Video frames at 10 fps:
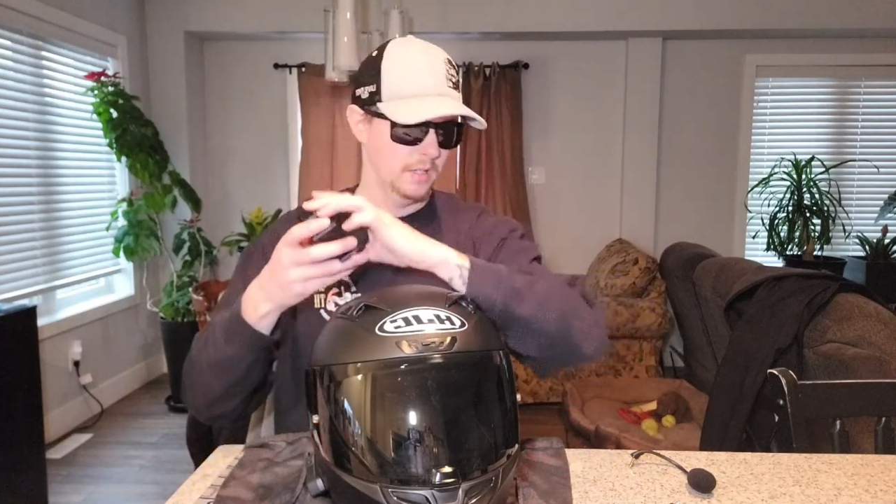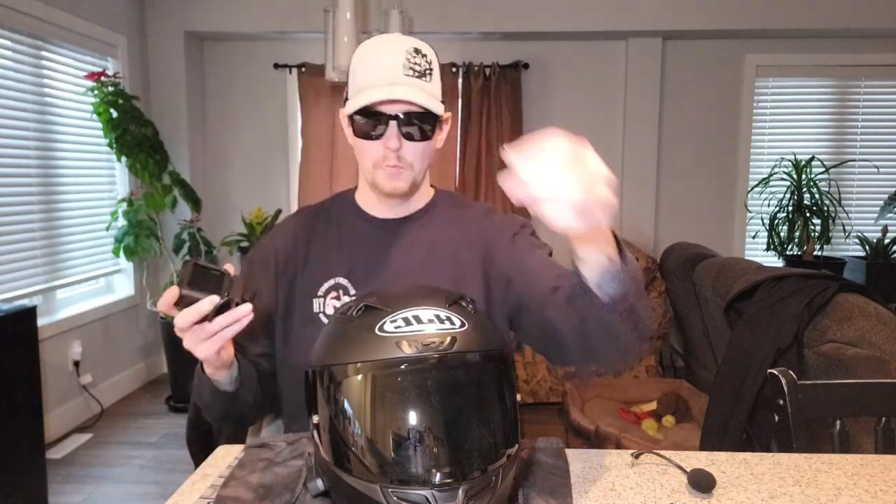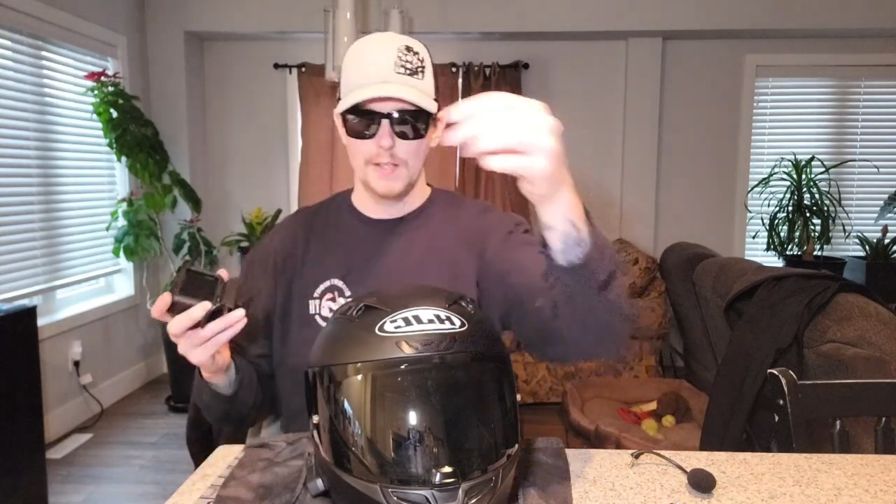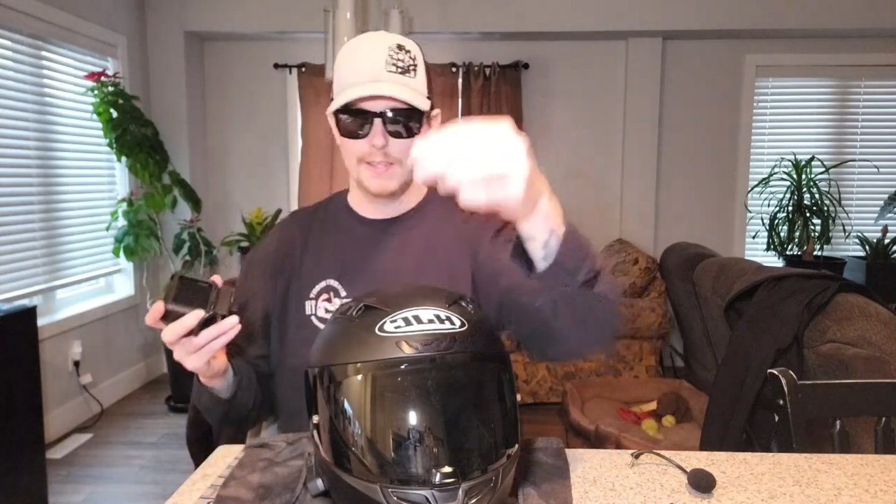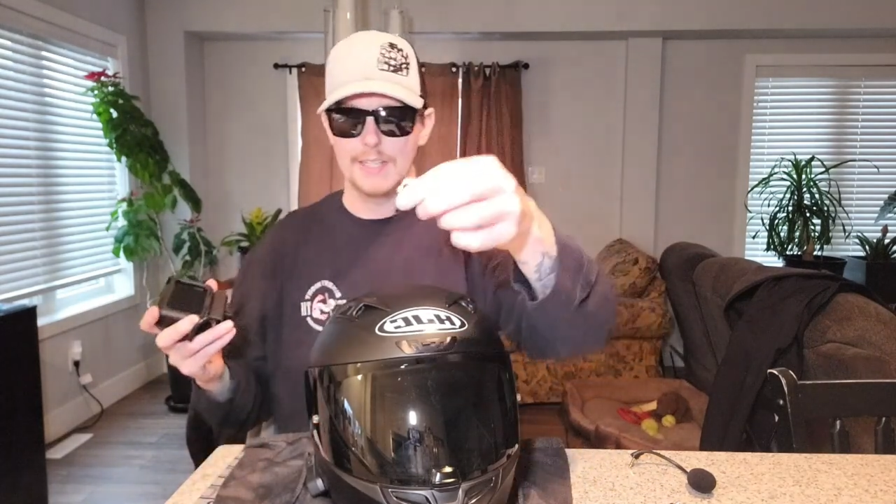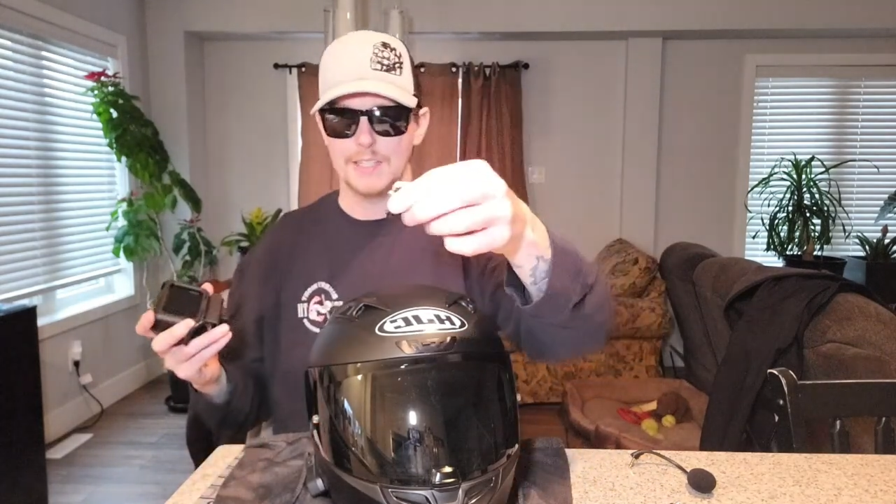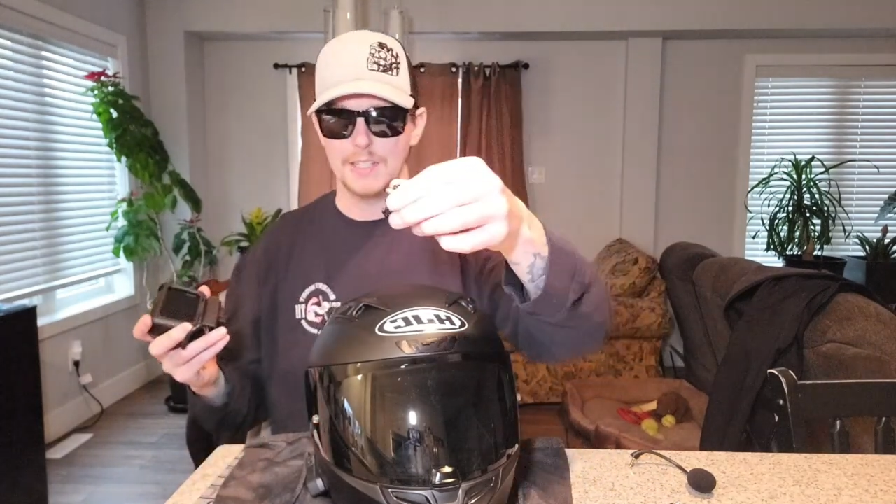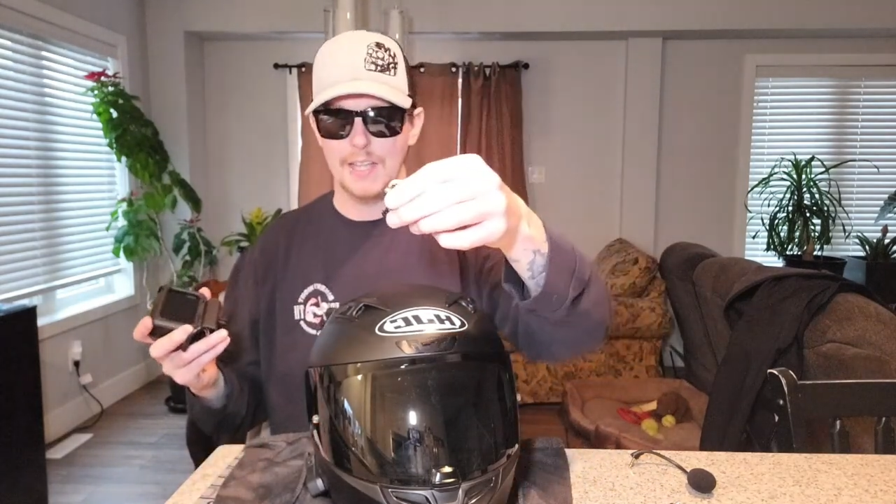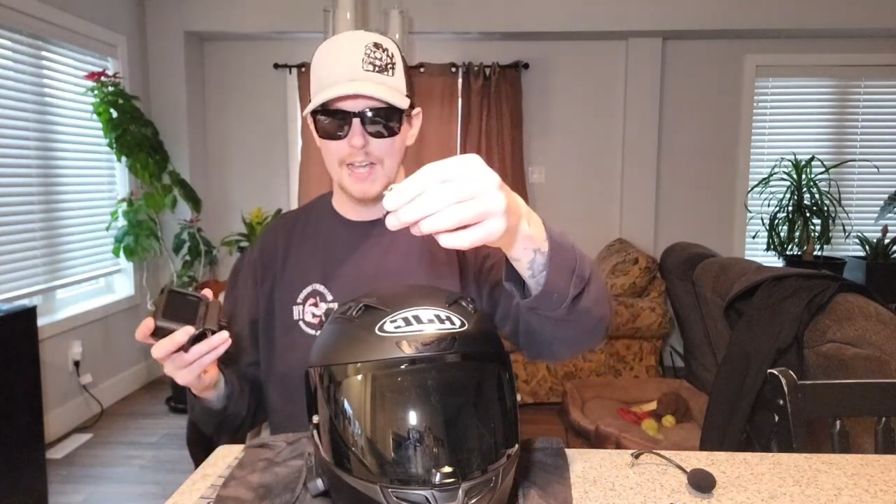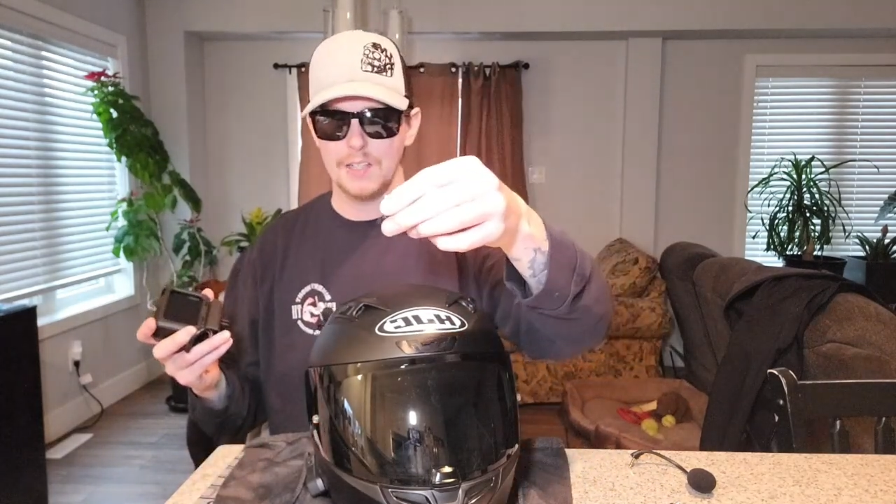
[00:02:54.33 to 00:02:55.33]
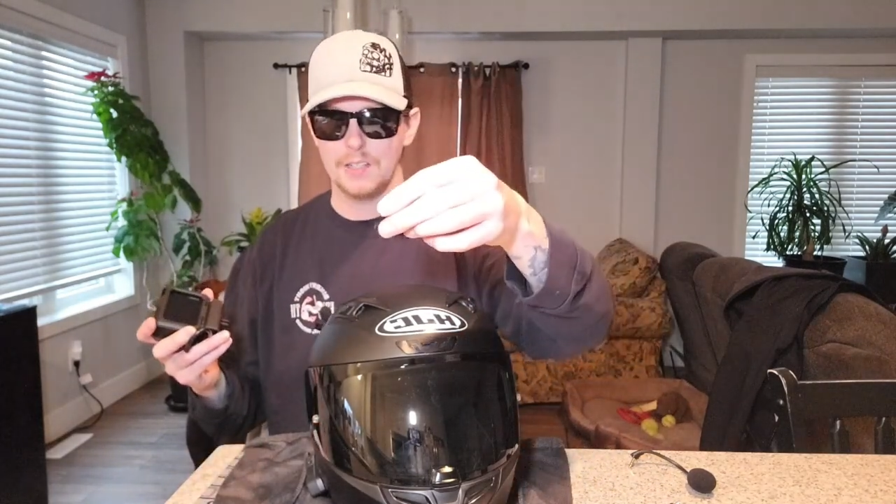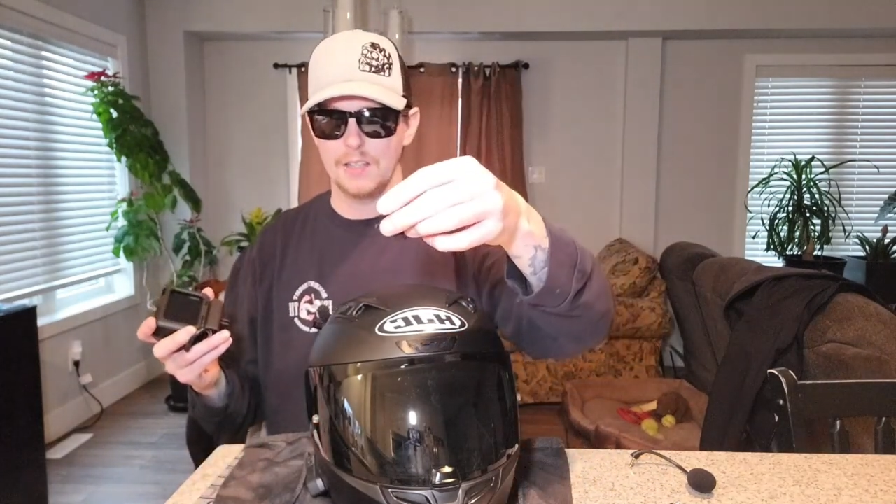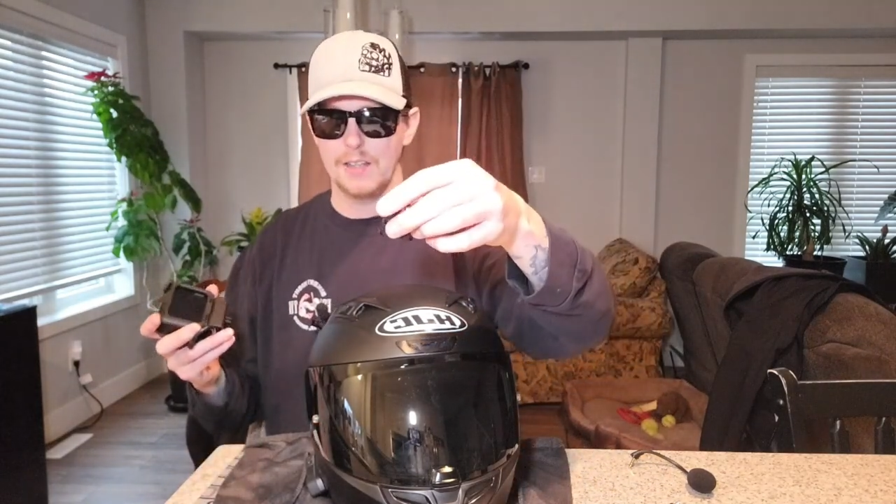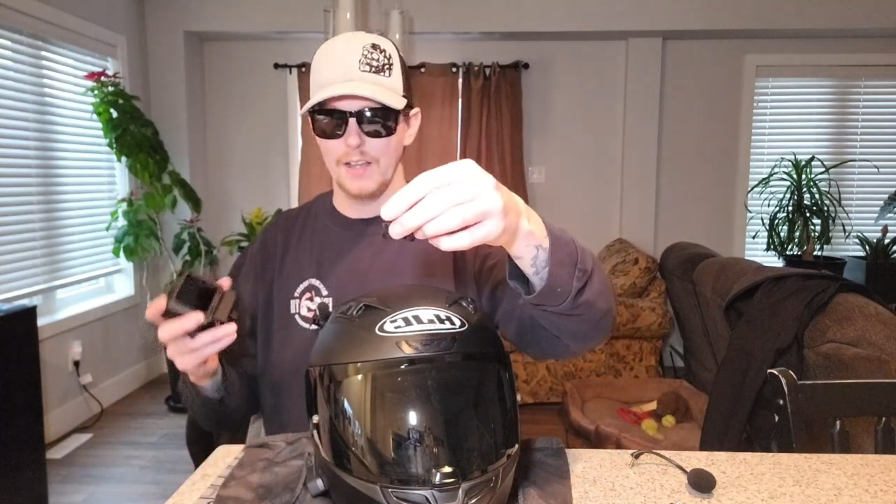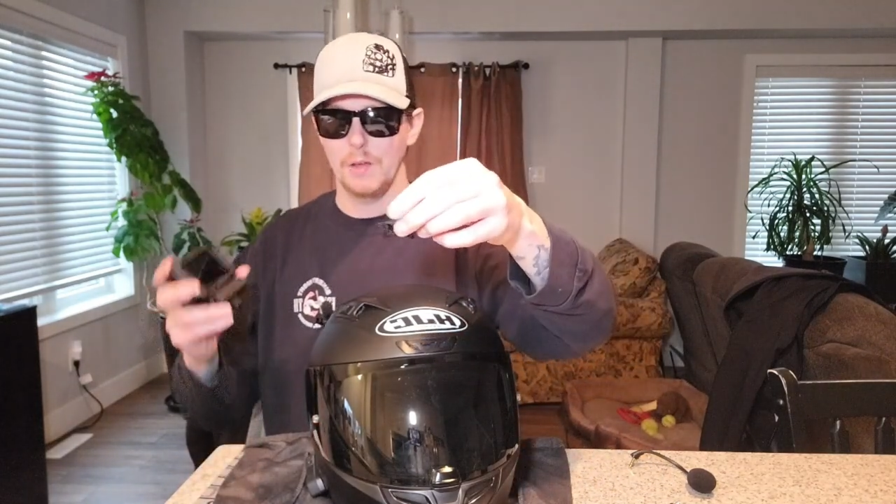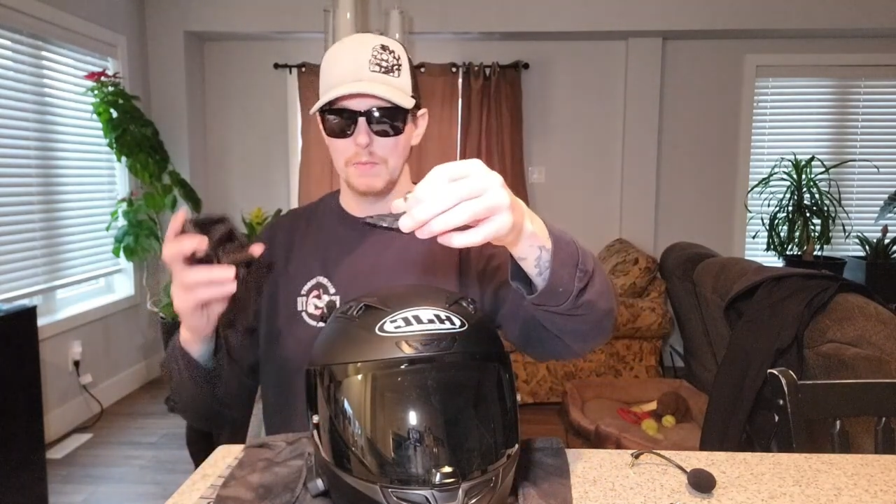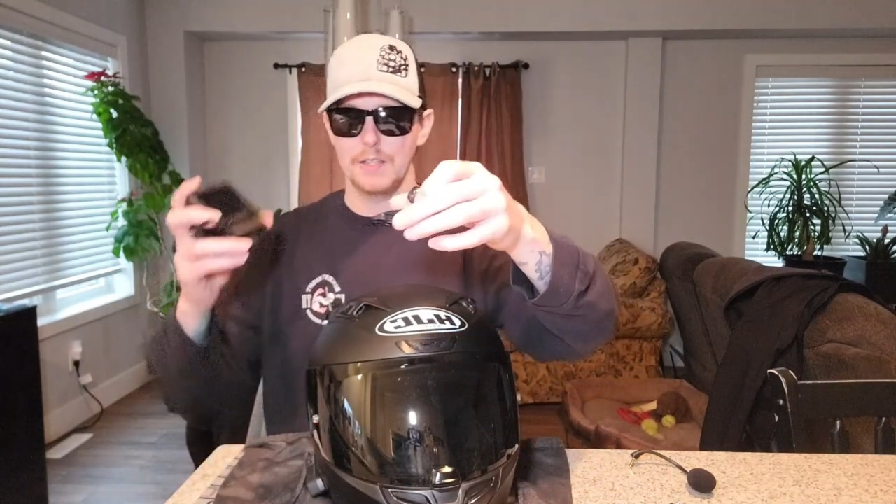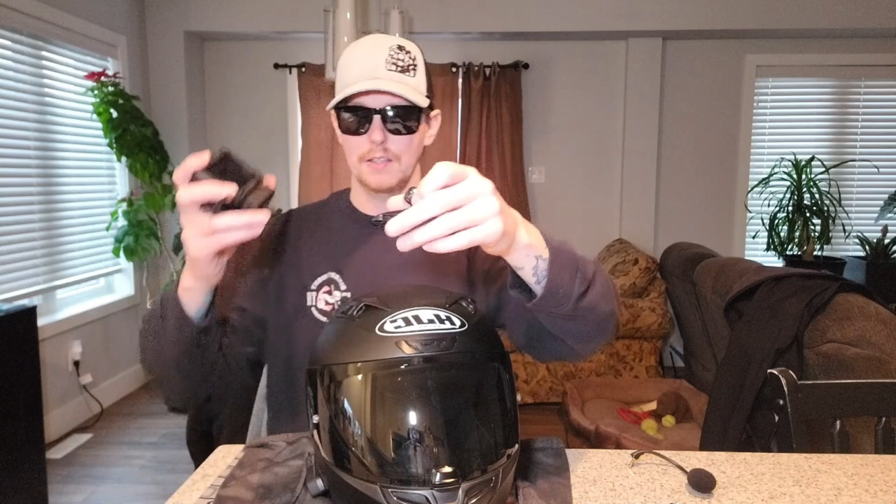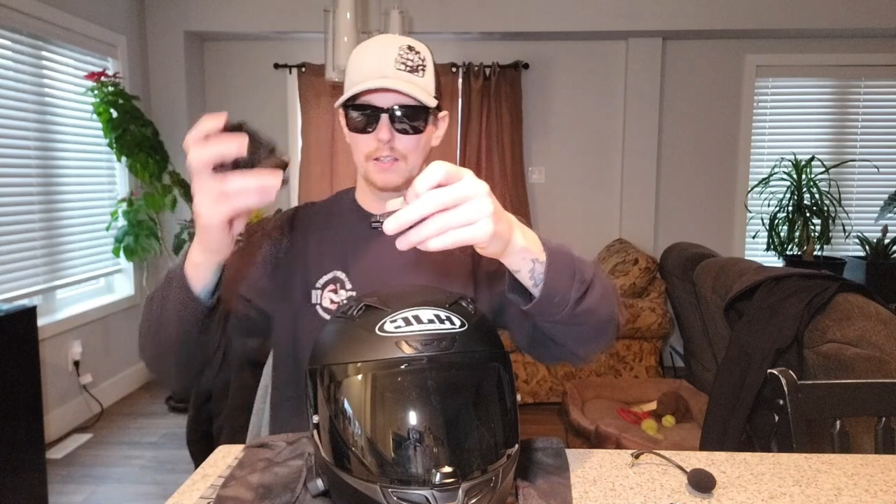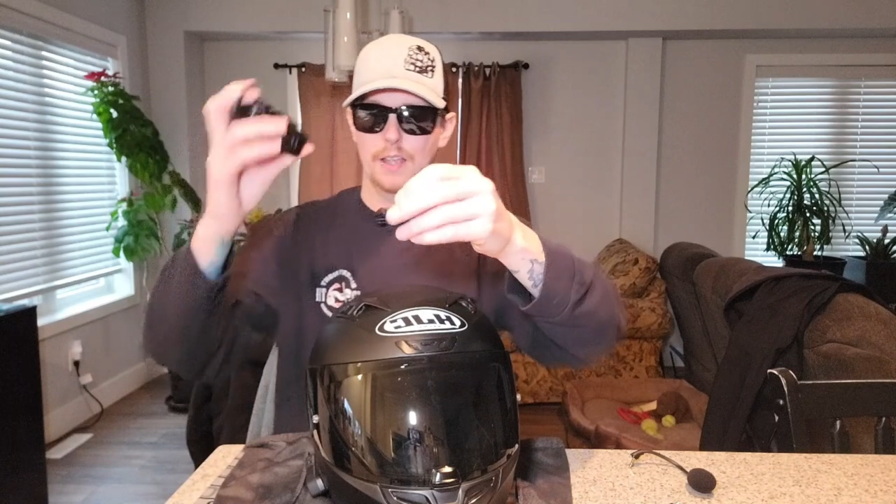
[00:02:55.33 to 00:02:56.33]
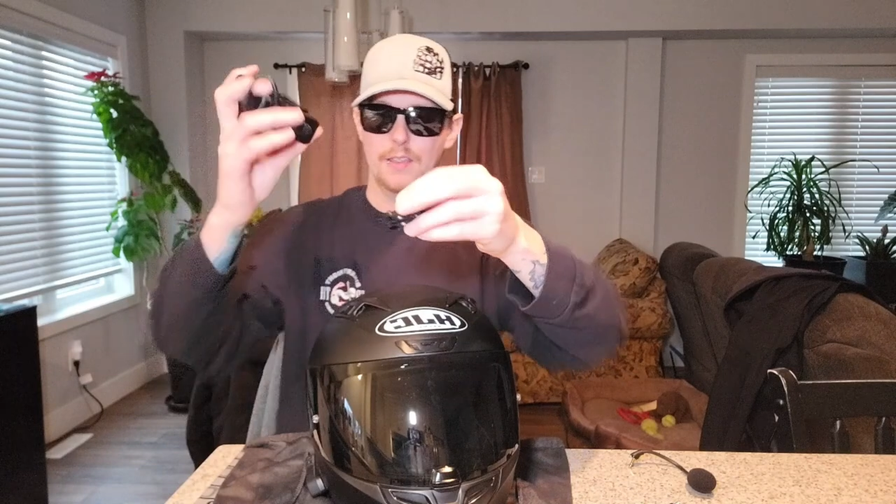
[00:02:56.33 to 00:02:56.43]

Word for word: with this attached to the helmet